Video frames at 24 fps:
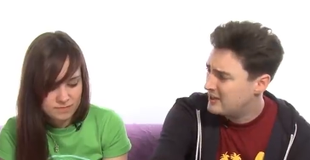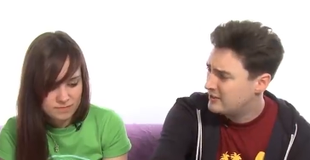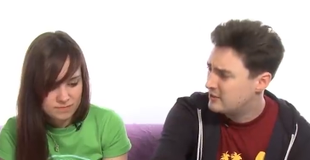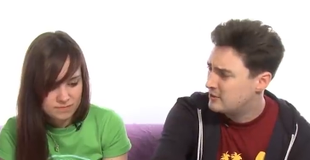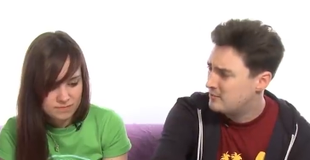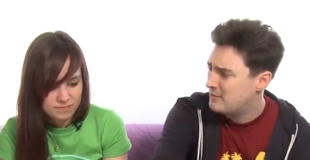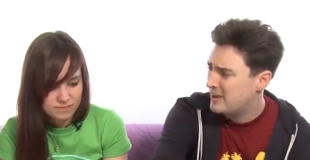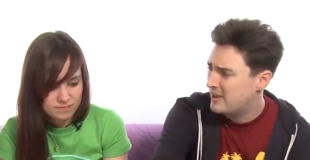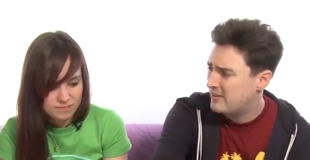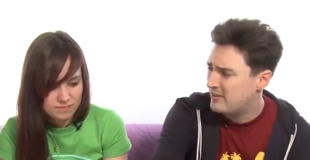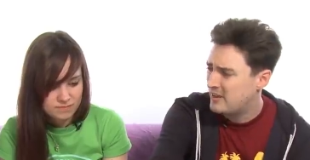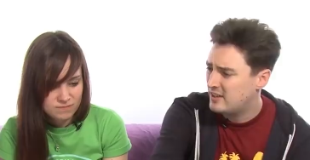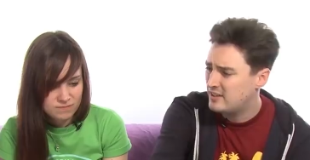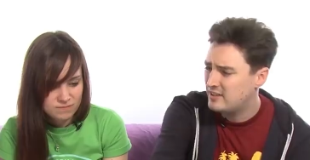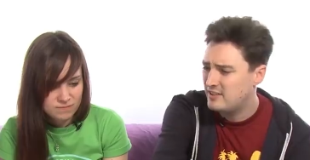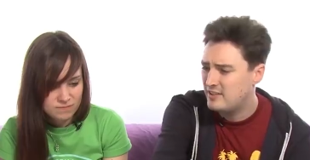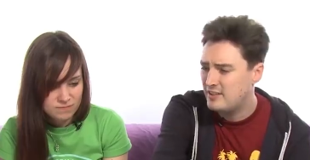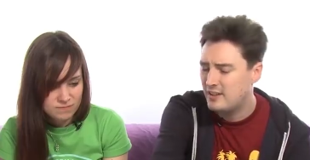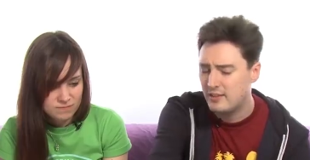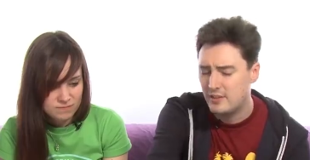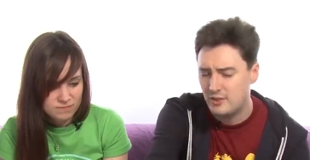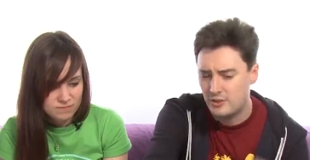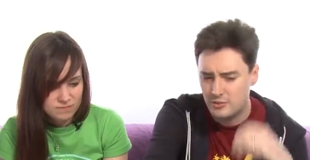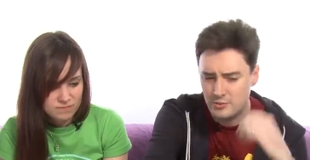Speaker 1: Ellen, about that
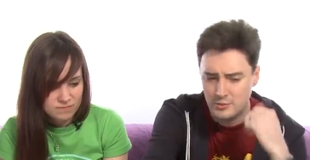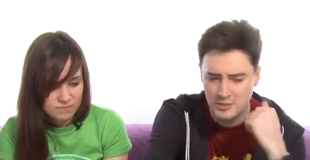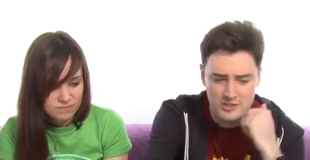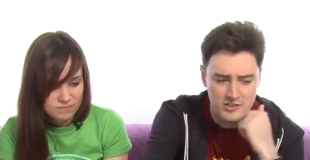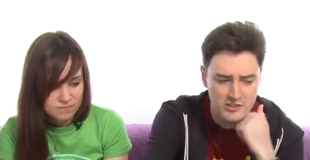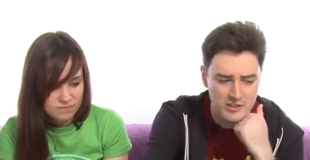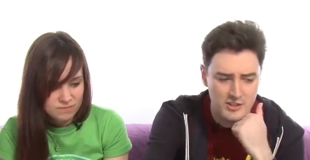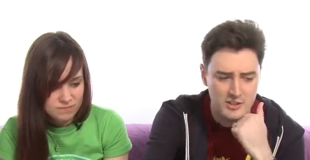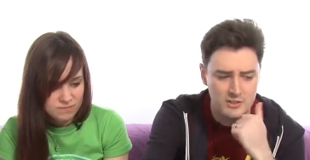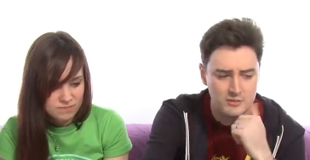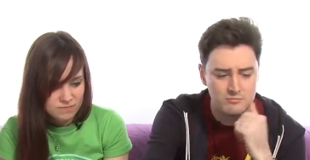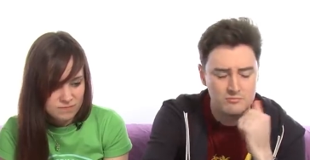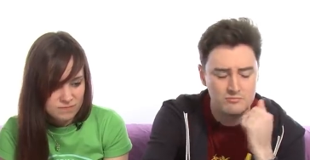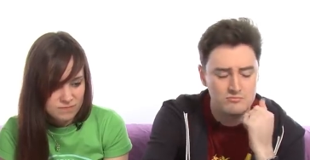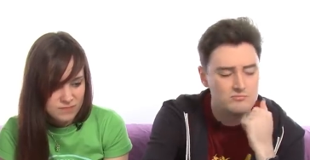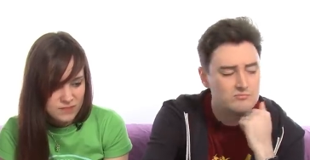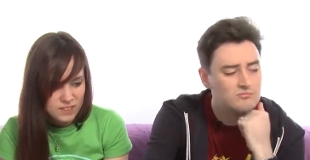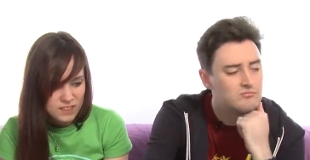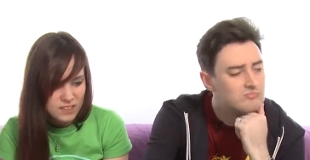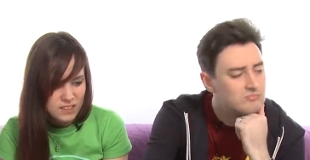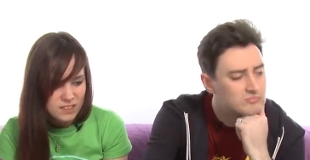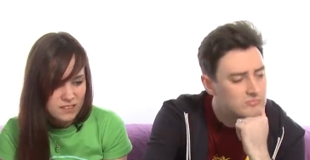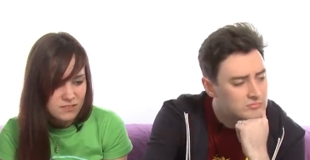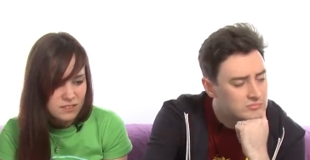Nintendo Switch thing?
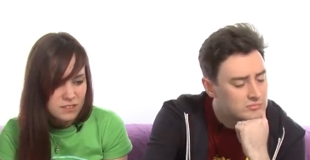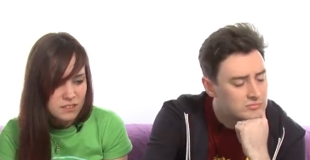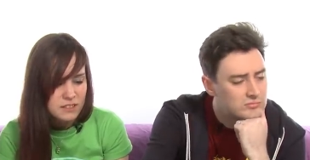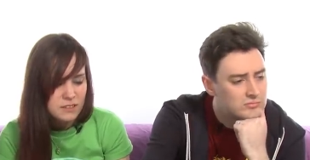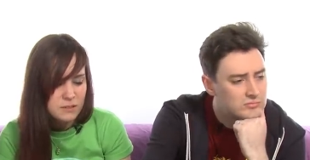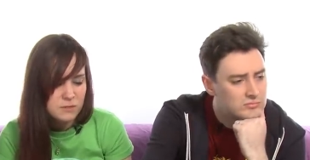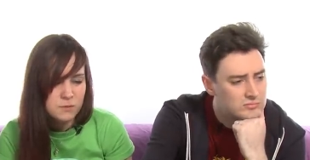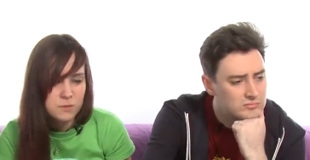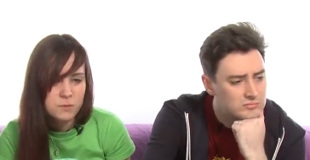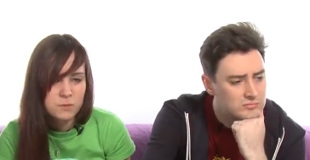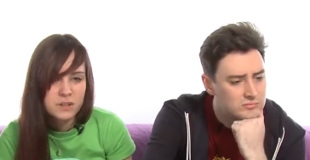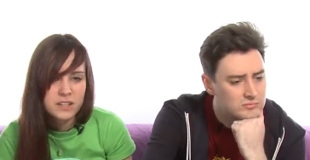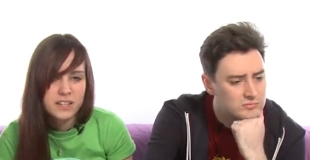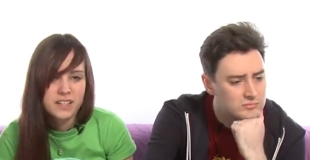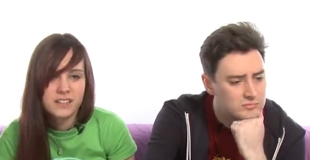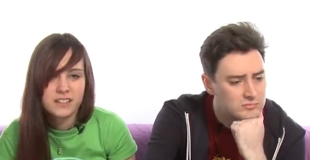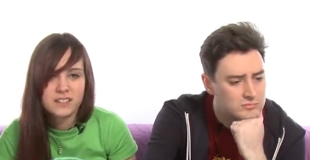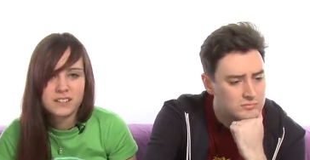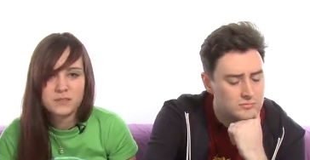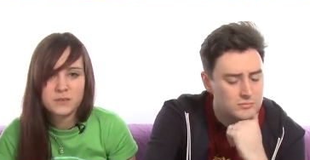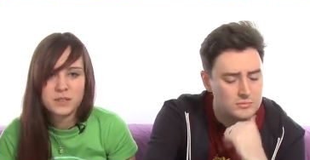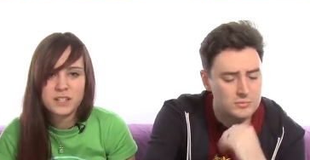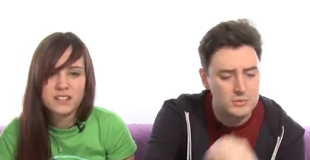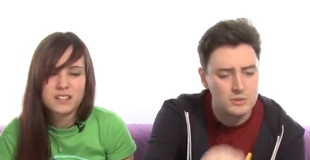
Speaker 2: Yeah, if only there was a
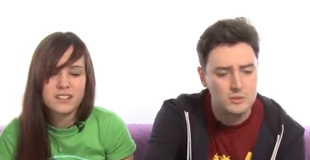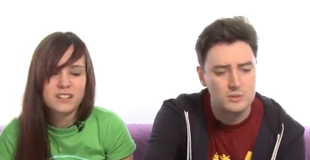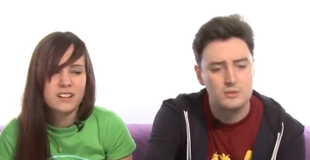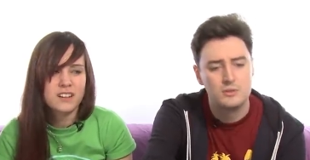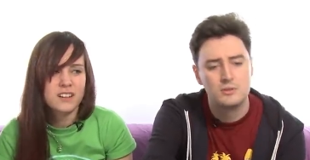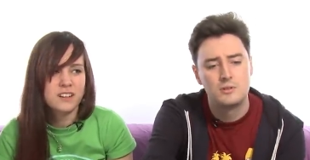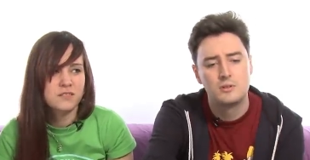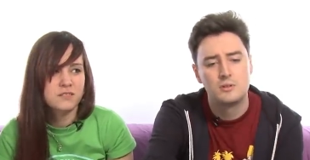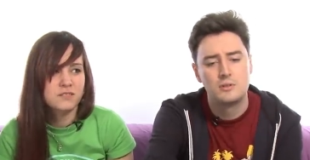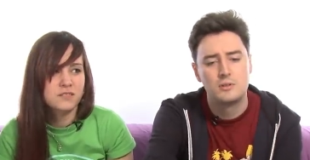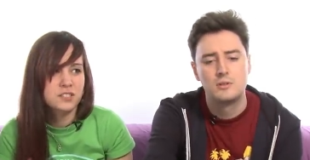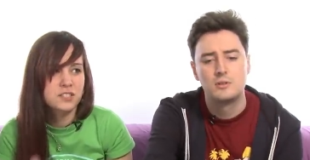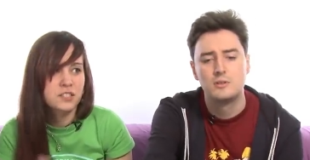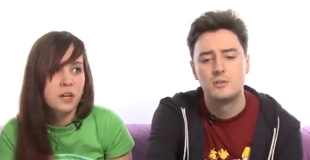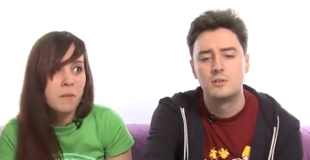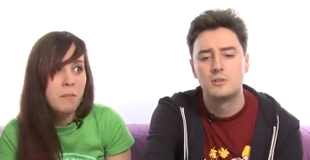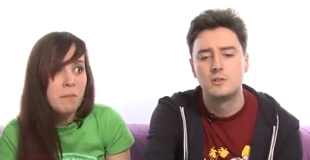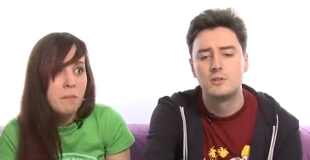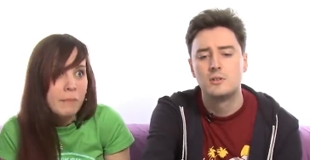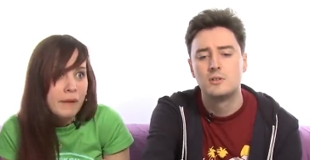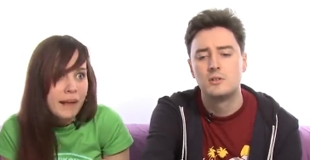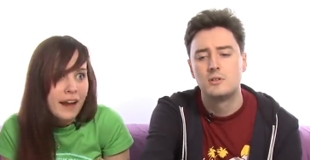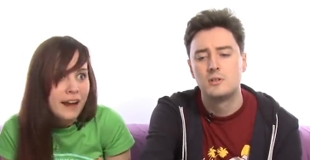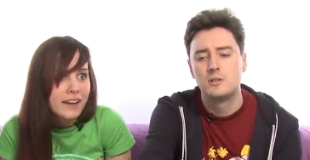way that we could, you know,
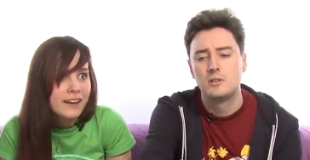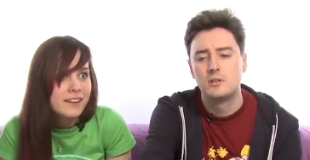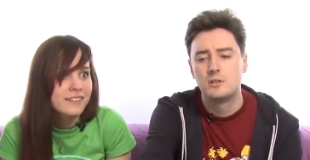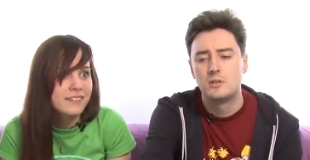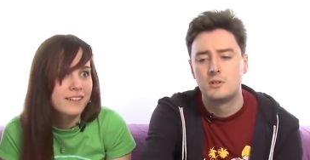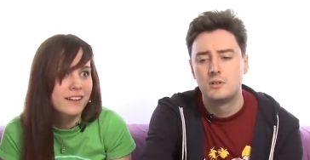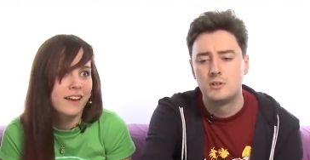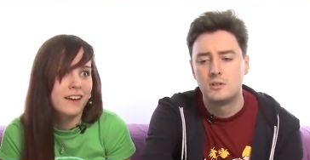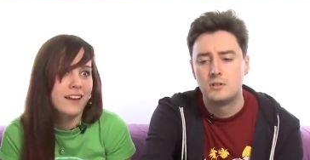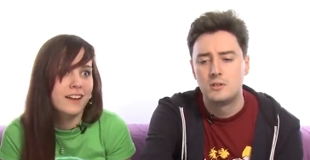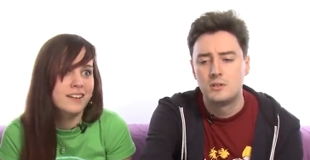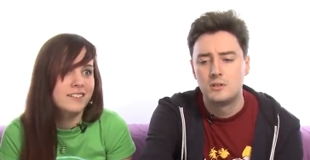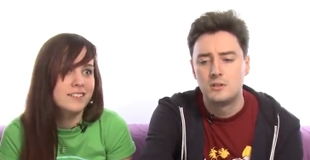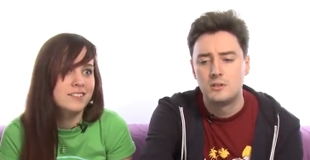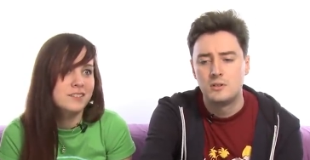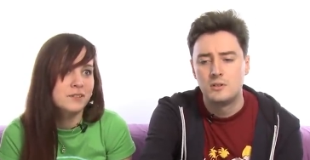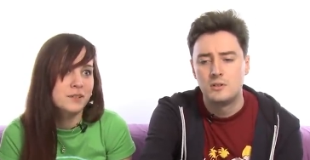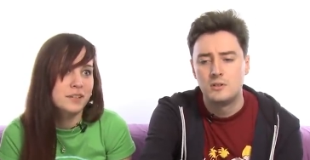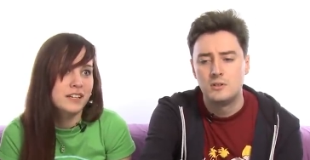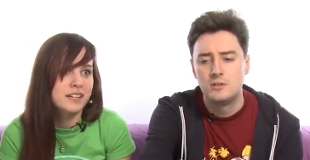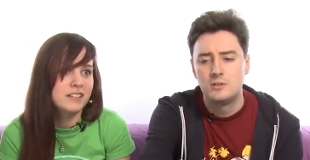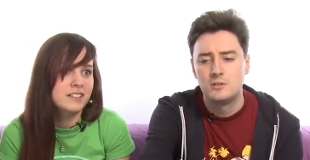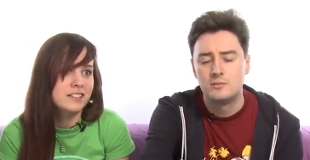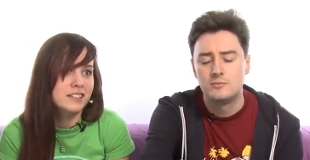jump back a day
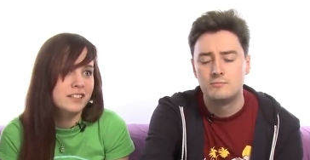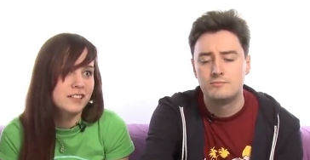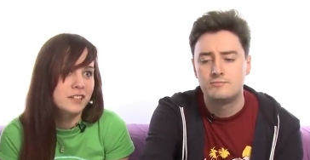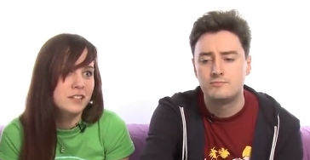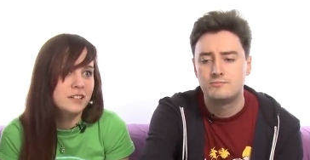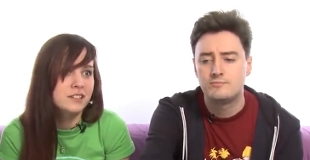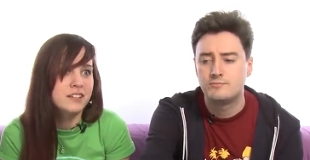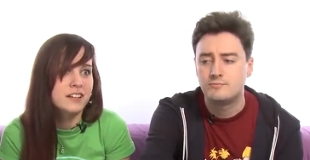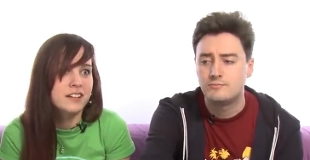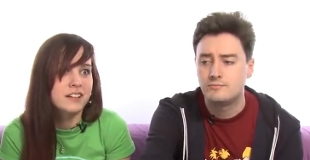so we can actually go